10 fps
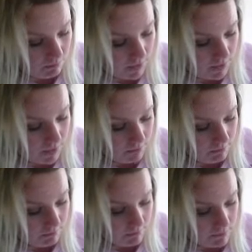a
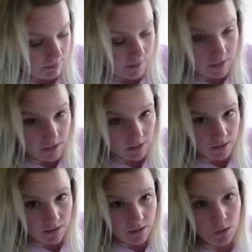and c,
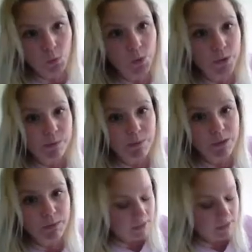what those multiply to